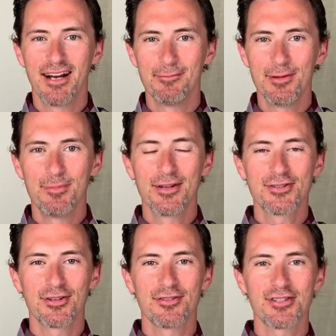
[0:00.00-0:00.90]
I'm the
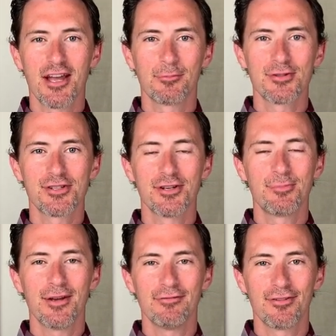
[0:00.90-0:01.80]
Minister of
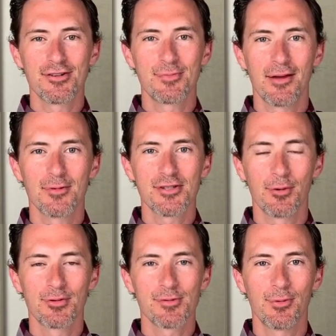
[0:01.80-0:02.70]
Discipleship at First Baptist
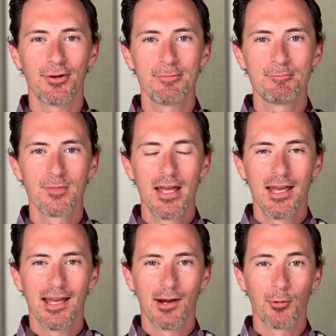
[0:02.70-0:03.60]
Owensboro,
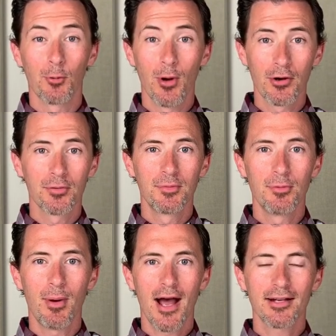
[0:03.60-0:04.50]
and I want to welcome you
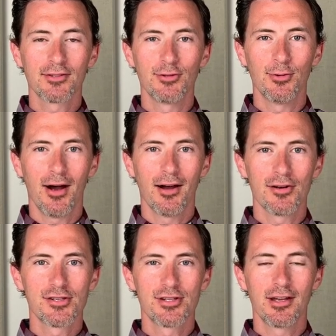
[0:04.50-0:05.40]
back to our
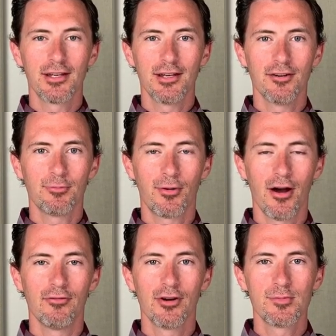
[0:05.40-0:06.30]
study of
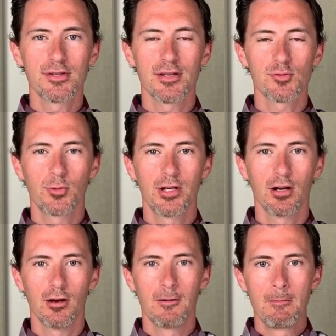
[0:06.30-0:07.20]
Proverbs as we
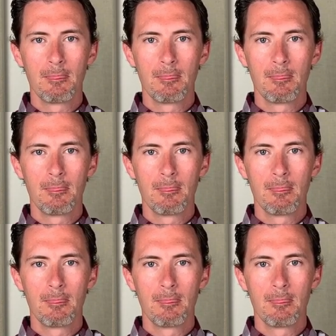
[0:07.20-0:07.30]
are,